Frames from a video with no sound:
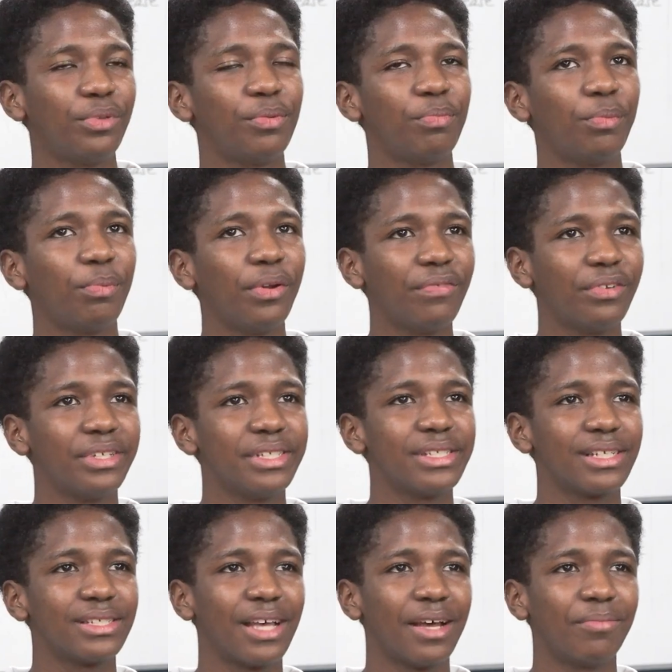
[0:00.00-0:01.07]
To prepare for these
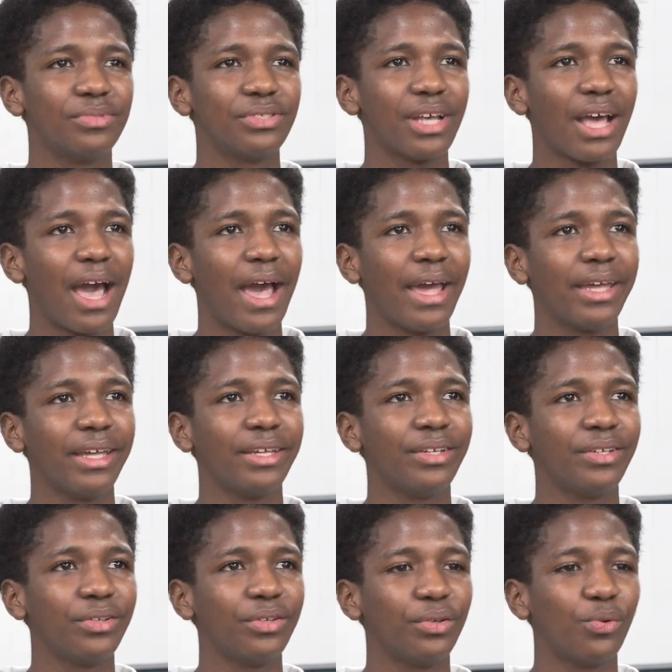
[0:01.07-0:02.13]
exams,
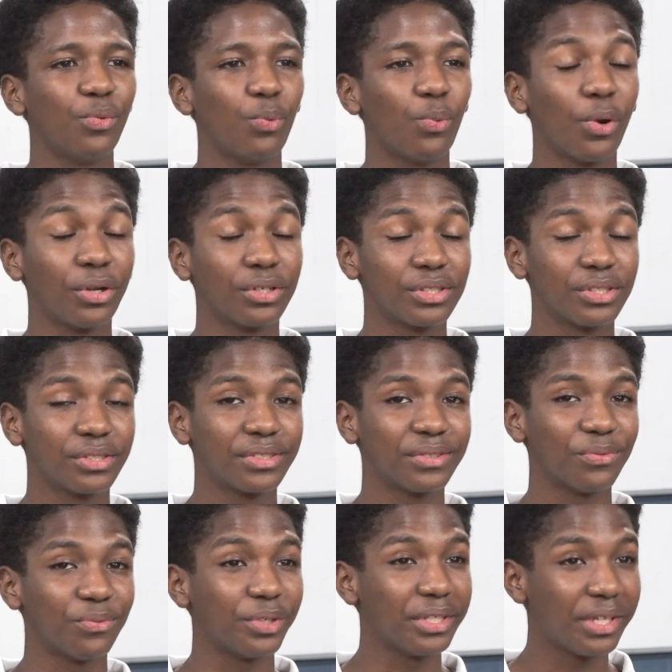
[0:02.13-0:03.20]
I worked
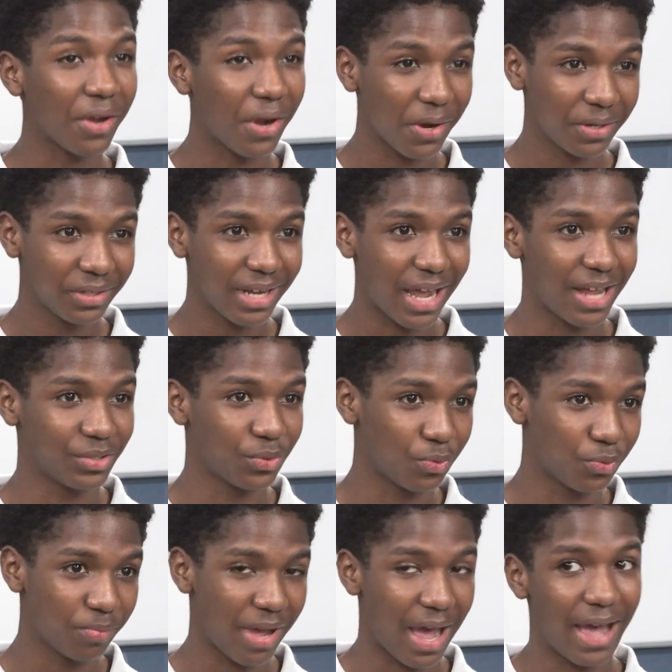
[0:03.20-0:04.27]
really hard at
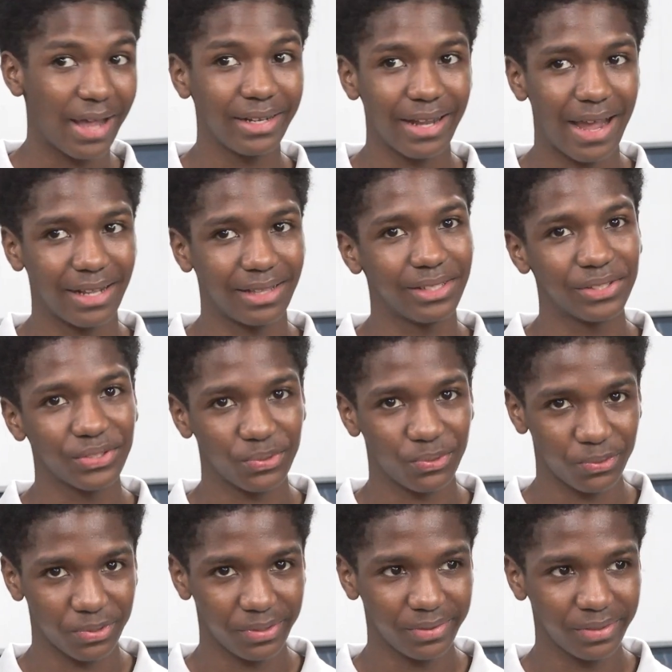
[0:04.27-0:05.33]
home and at this
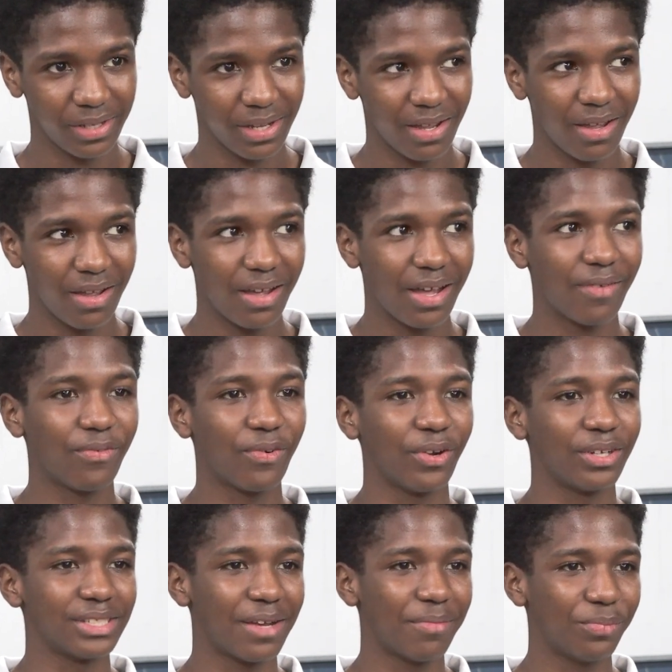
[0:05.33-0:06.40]
school. For
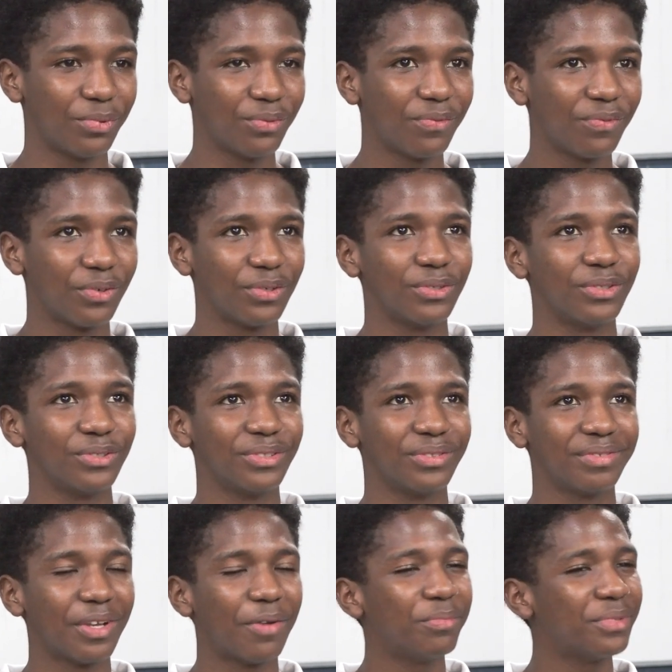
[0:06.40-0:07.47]
example, for
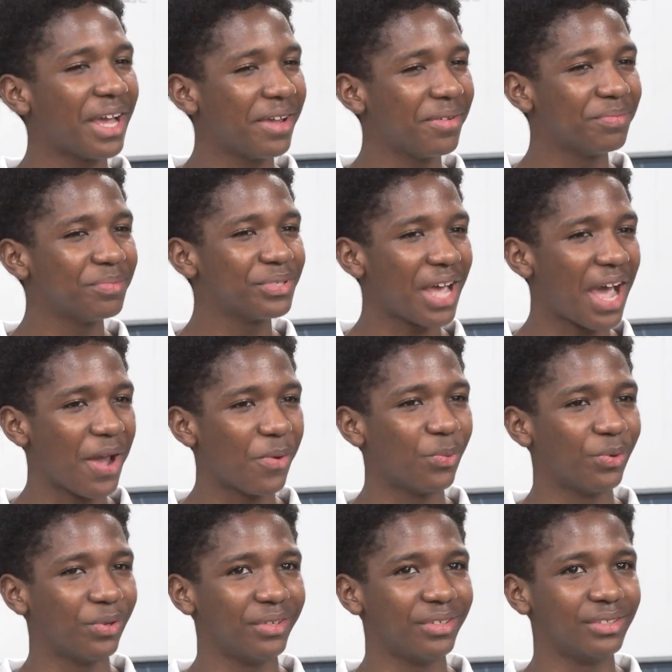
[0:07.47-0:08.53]
sometimes I
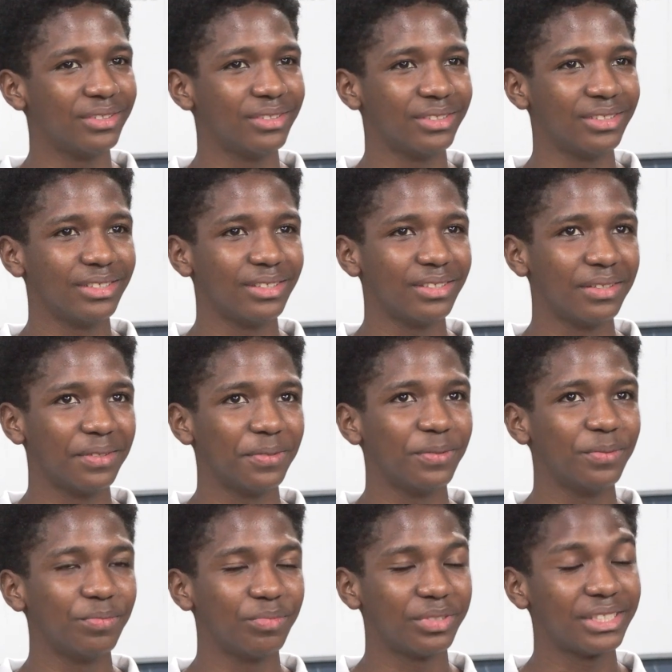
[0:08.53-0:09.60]
would
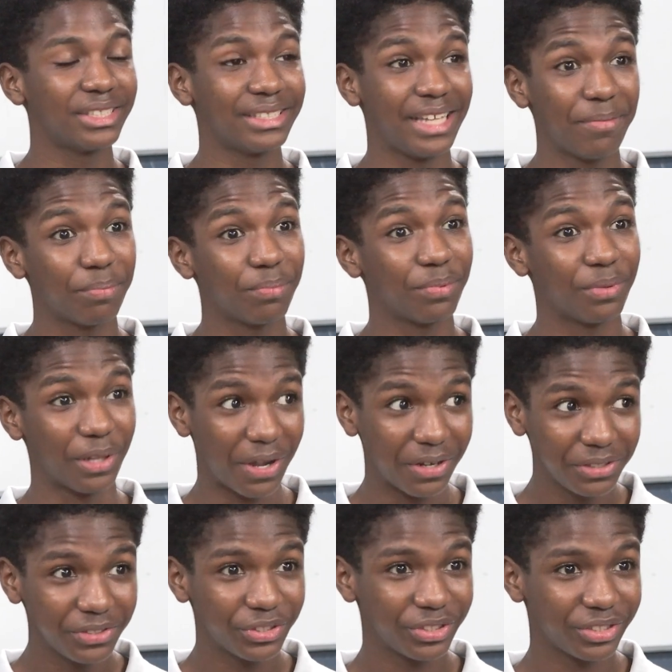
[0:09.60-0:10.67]
skip
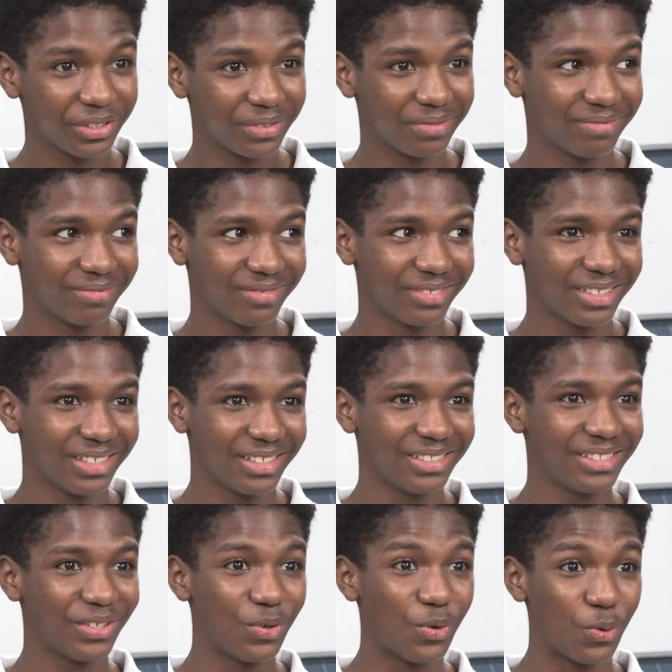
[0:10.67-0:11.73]
lunch
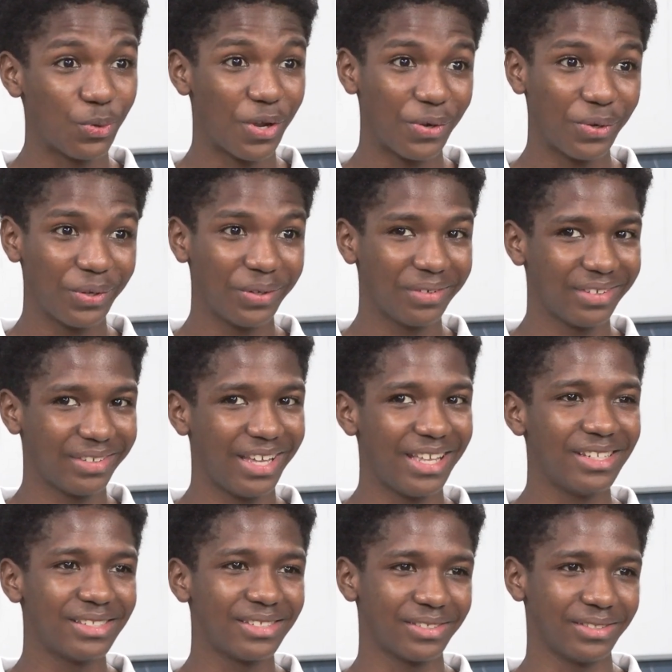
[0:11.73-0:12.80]
to go down
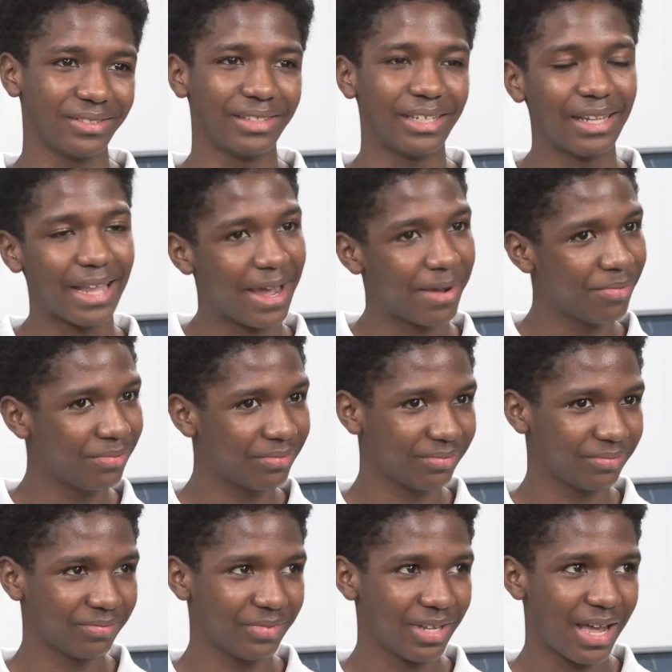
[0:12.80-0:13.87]
into the lab
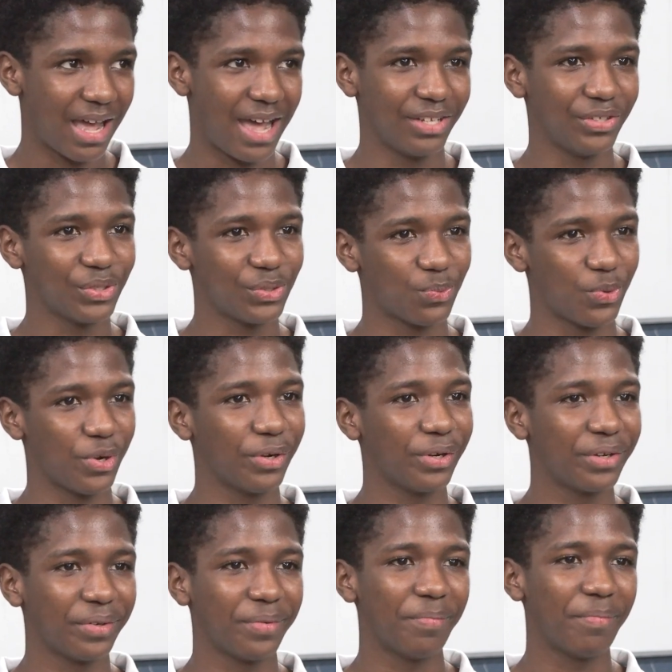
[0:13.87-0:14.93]
and just work
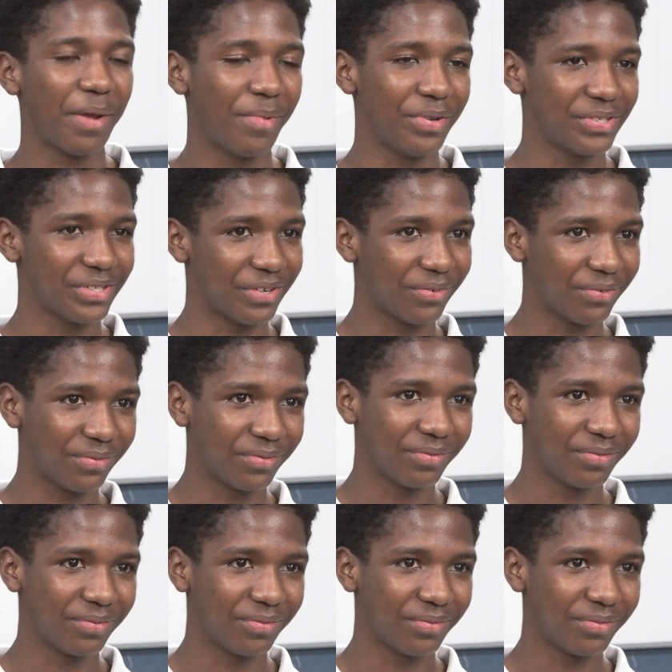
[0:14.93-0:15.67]
by myself,